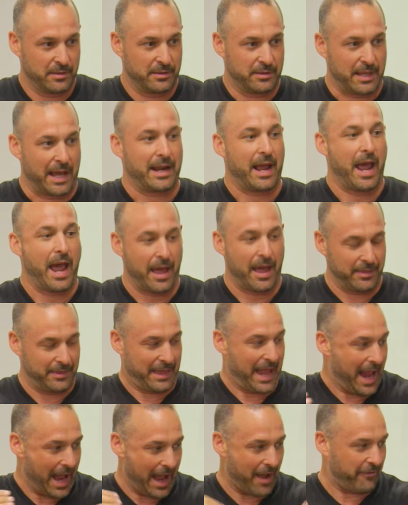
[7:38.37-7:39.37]
That
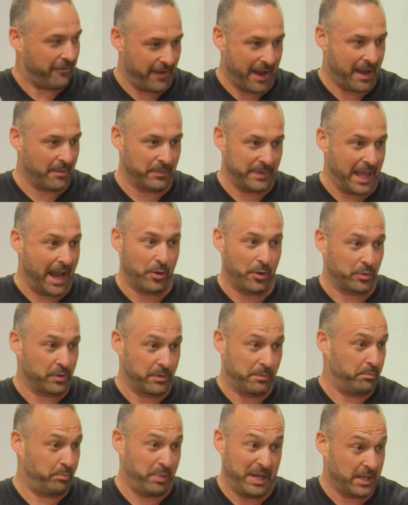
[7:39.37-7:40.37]
they have family.
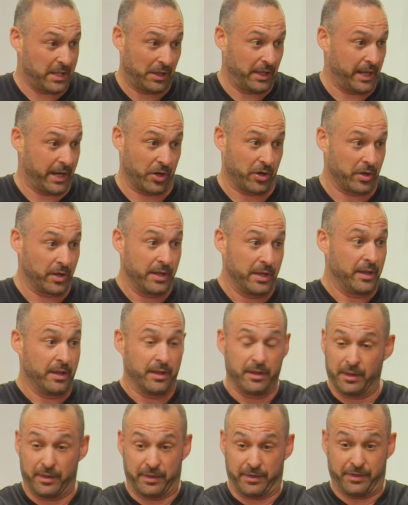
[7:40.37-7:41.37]
Now, be clear.
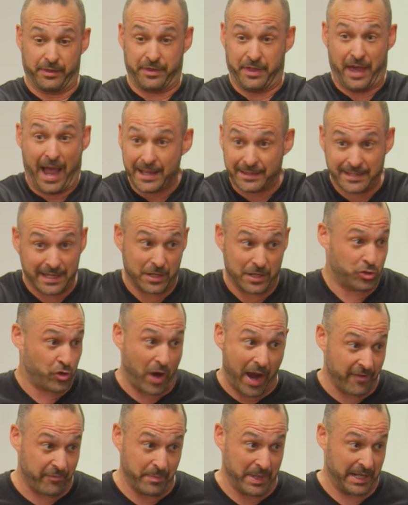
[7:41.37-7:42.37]
That didn't
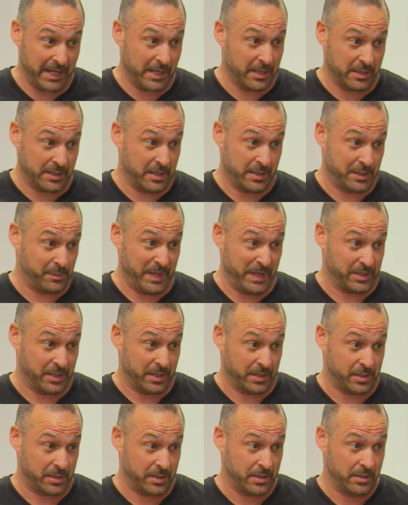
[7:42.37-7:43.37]
drive me to get into this
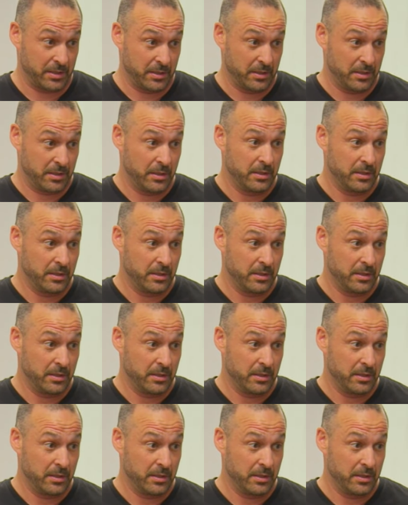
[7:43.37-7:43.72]
business.